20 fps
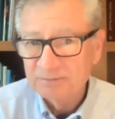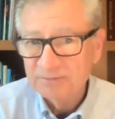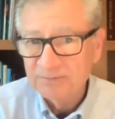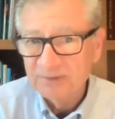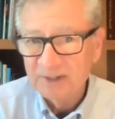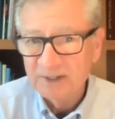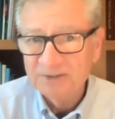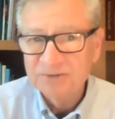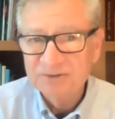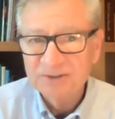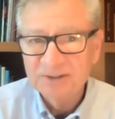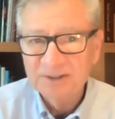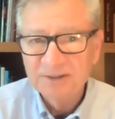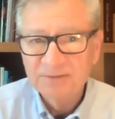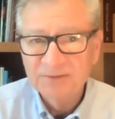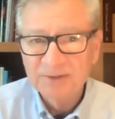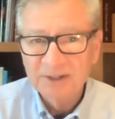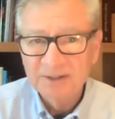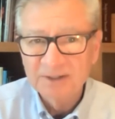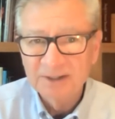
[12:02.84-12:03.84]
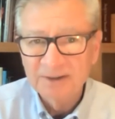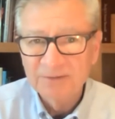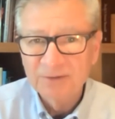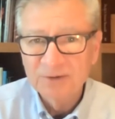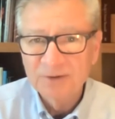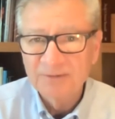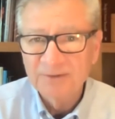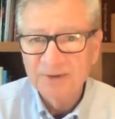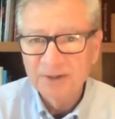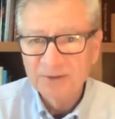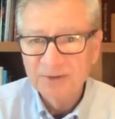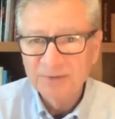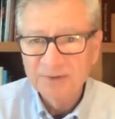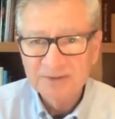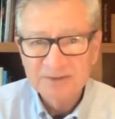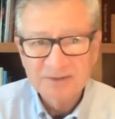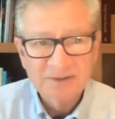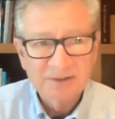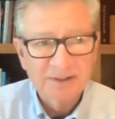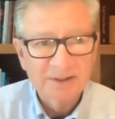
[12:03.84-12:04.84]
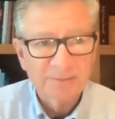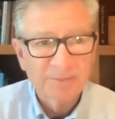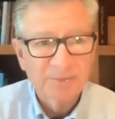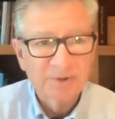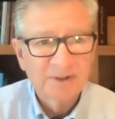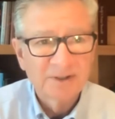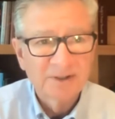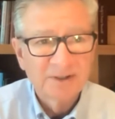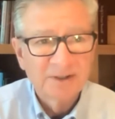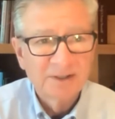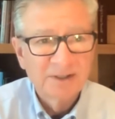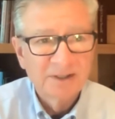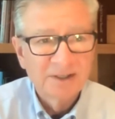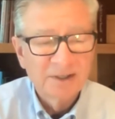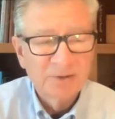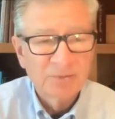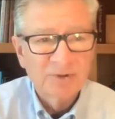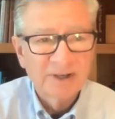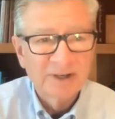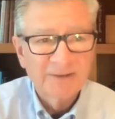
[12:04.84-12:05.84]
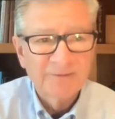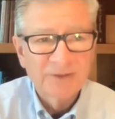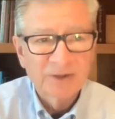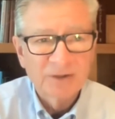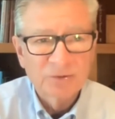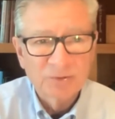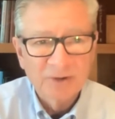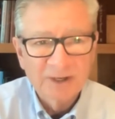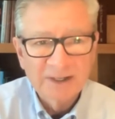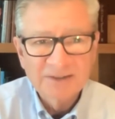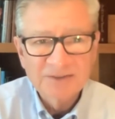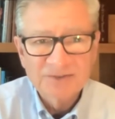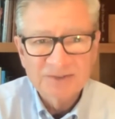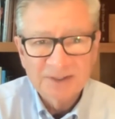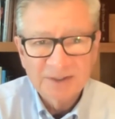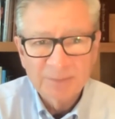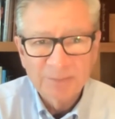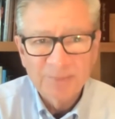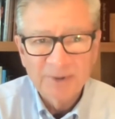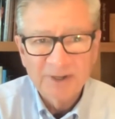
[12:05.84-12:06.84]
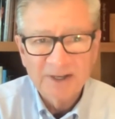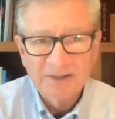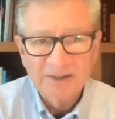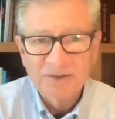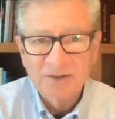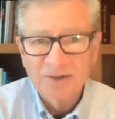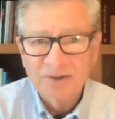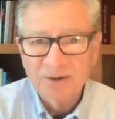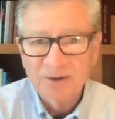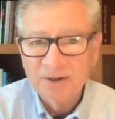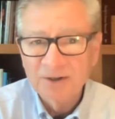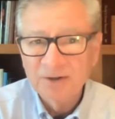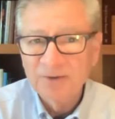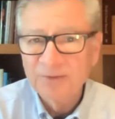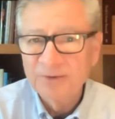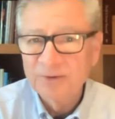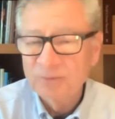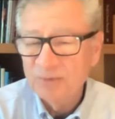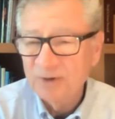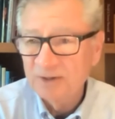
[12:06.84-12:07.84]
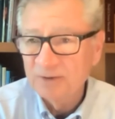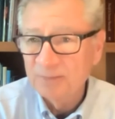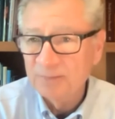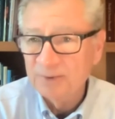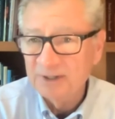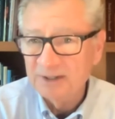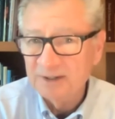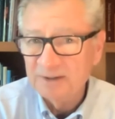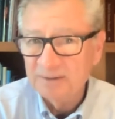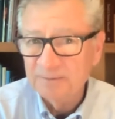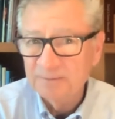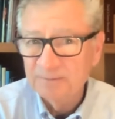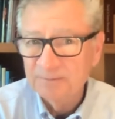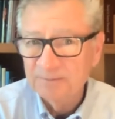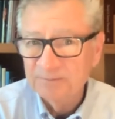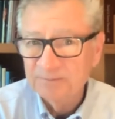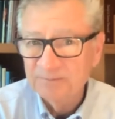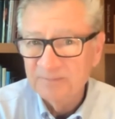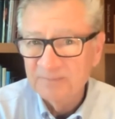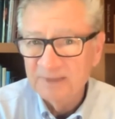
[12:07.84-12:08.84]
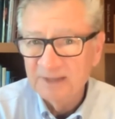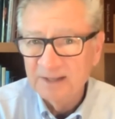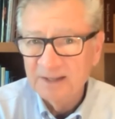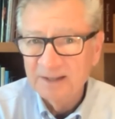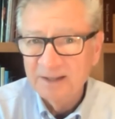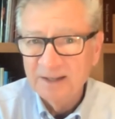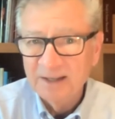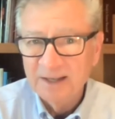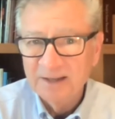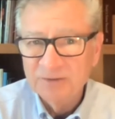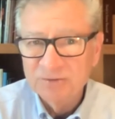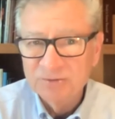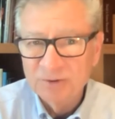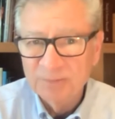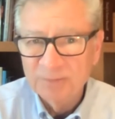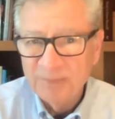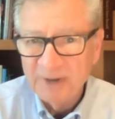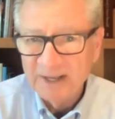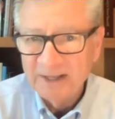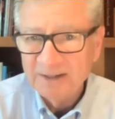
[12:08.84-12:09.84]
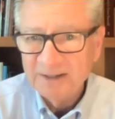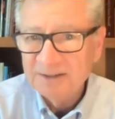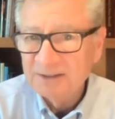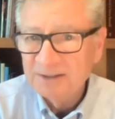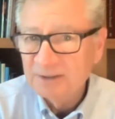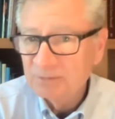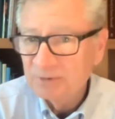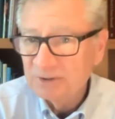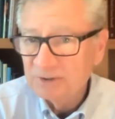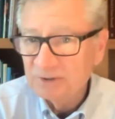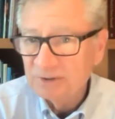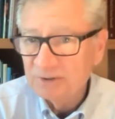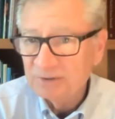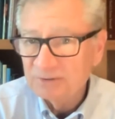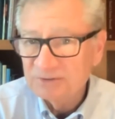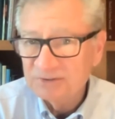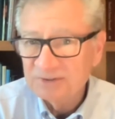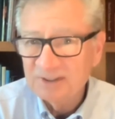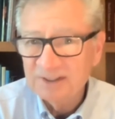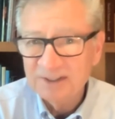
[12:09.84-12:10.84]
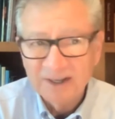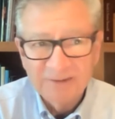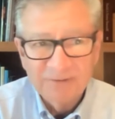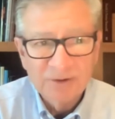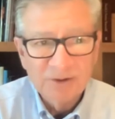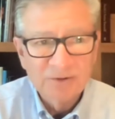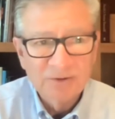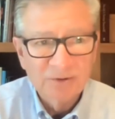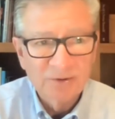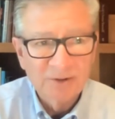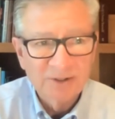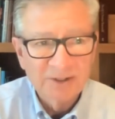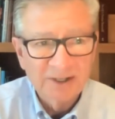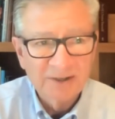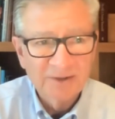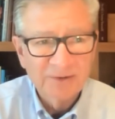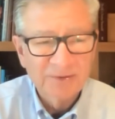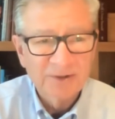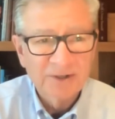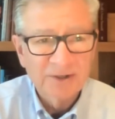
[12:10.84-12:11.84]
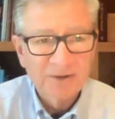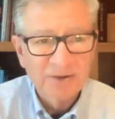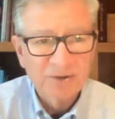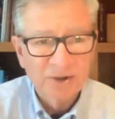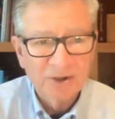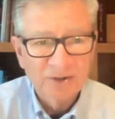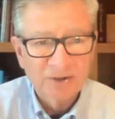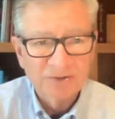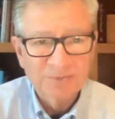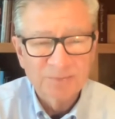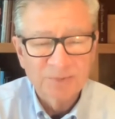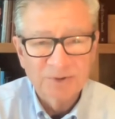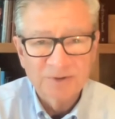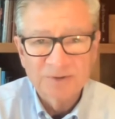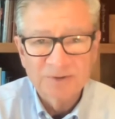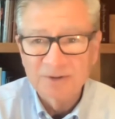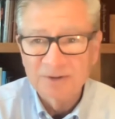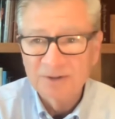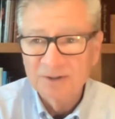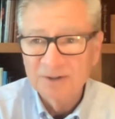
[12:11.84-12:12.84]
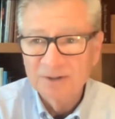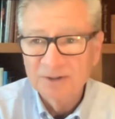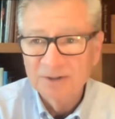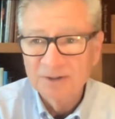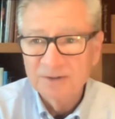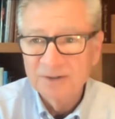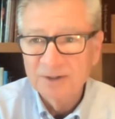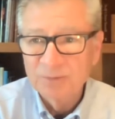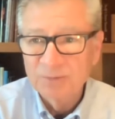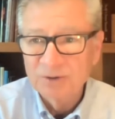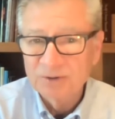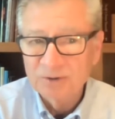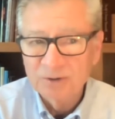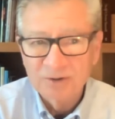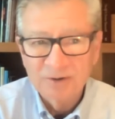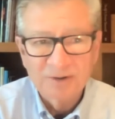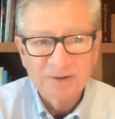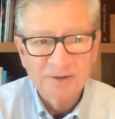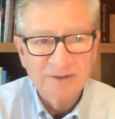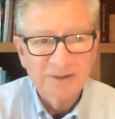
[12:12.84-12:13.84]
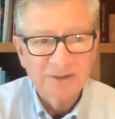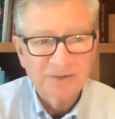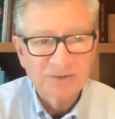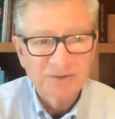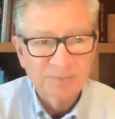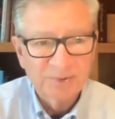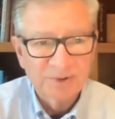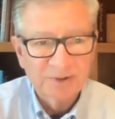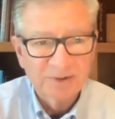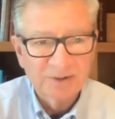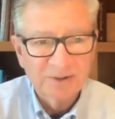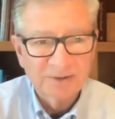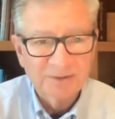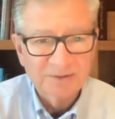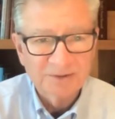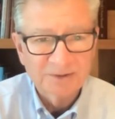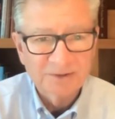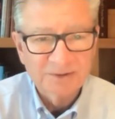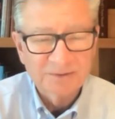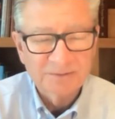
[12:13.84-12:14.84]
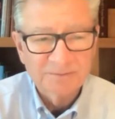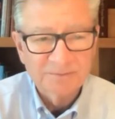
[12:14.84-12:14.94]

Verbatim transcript: achieved a level of healthy sleep, it would have the greatest impact on our health and well being and dramatically reduce the ever growing healthcare cost burden that we're currently experiencing.